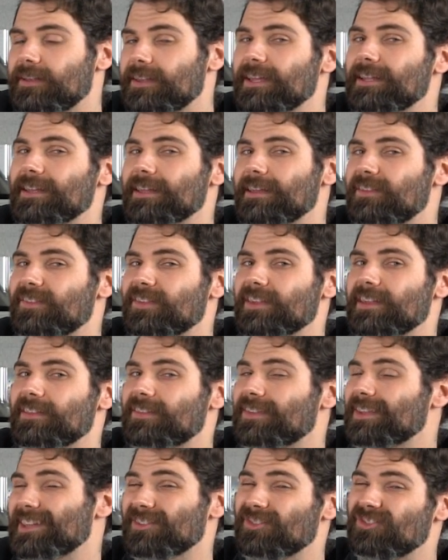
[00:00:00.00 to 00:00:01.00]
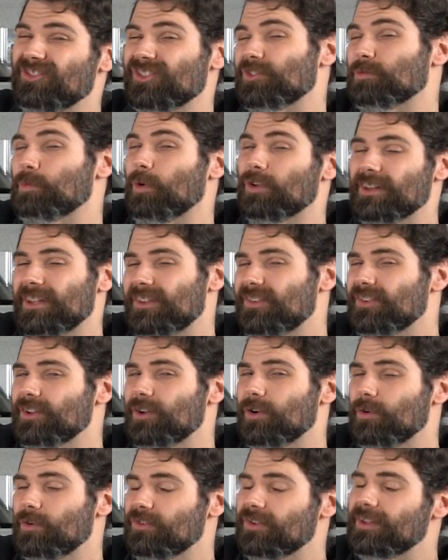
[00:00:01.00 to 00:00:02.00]
DDTT is just what Nissan
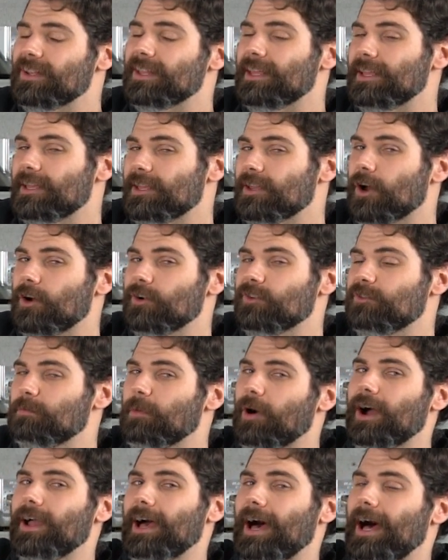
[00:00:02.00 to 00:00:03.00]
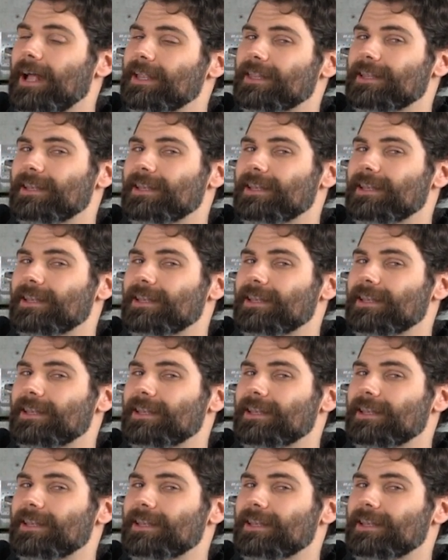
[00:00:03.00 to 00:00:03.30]
calls it. It goes by other